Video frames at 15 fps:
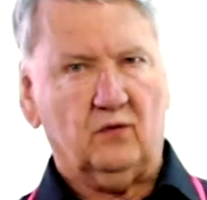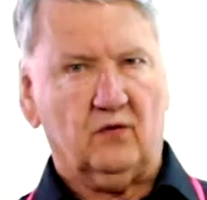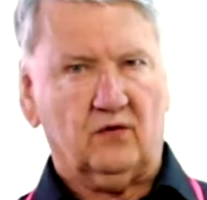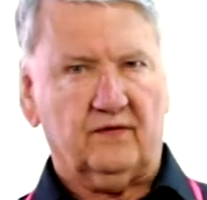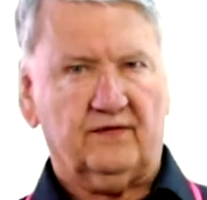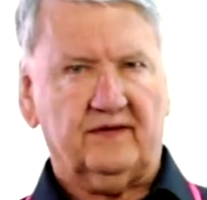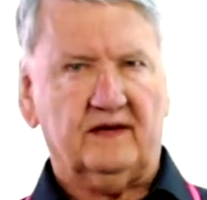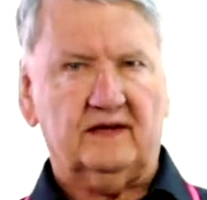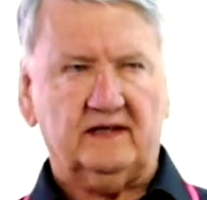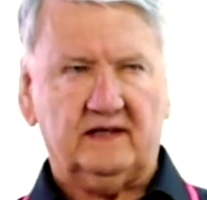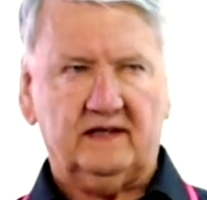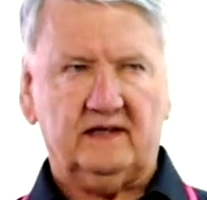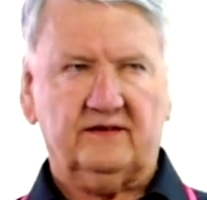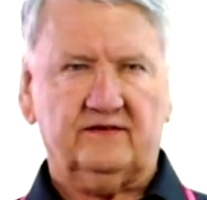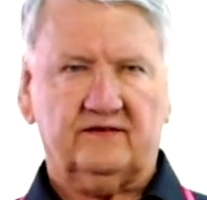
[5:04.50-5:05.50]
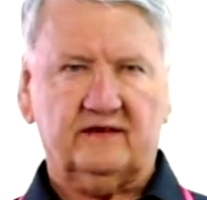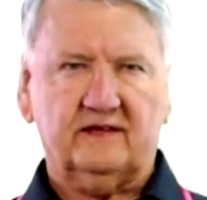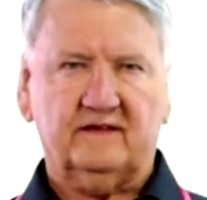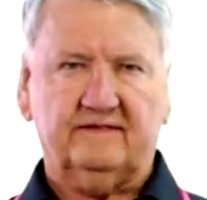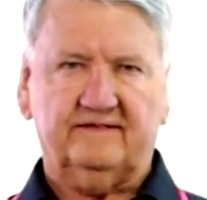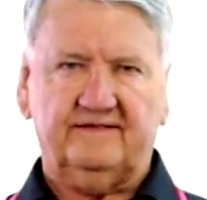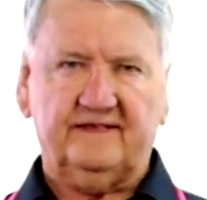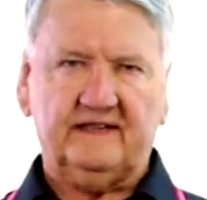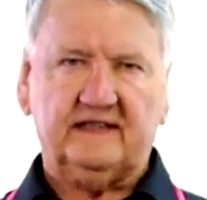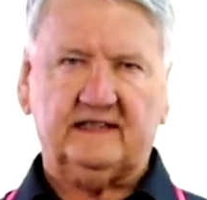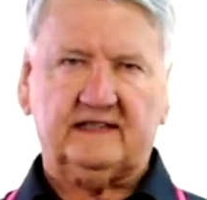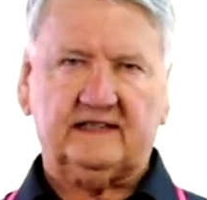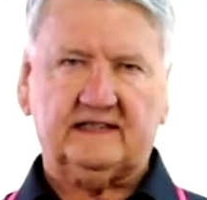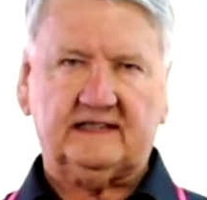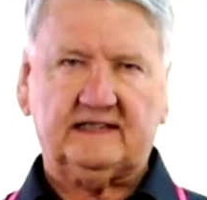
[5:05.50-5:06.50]
worth a hissy
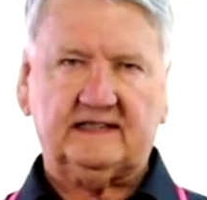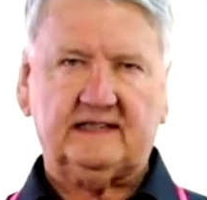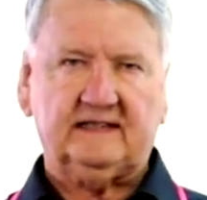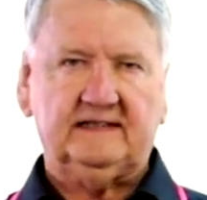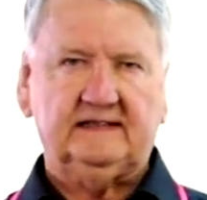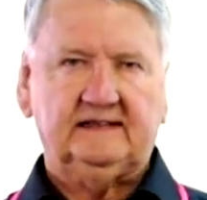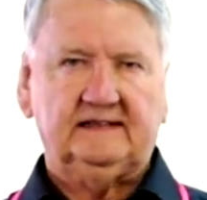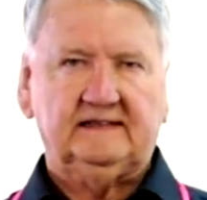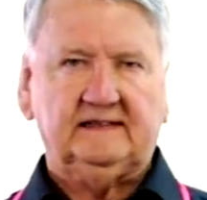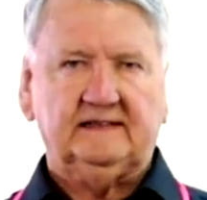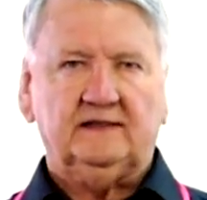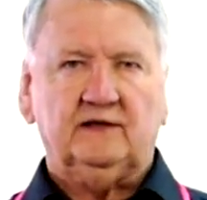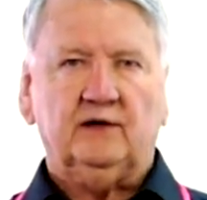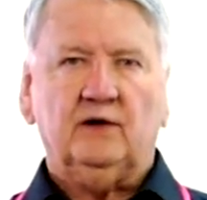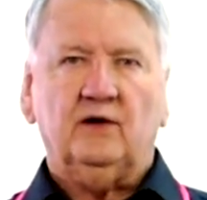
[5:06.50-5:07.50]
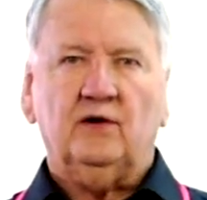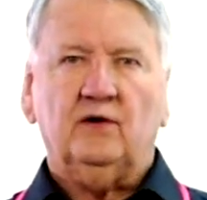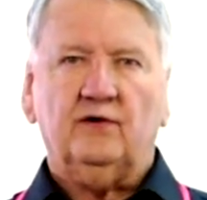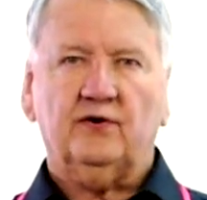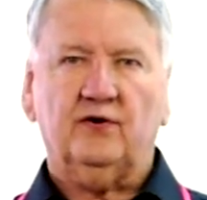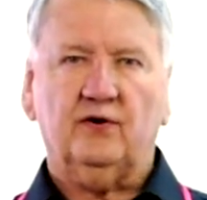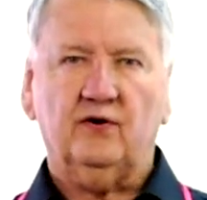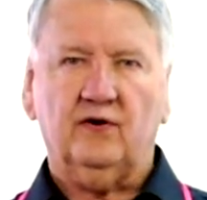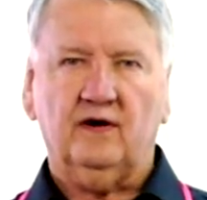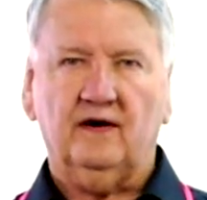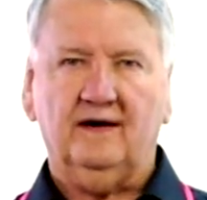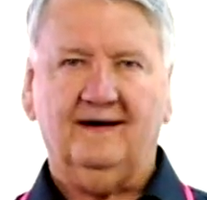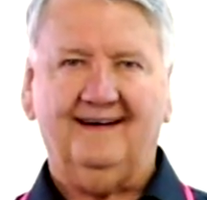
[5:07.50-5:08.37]
fit. Whew.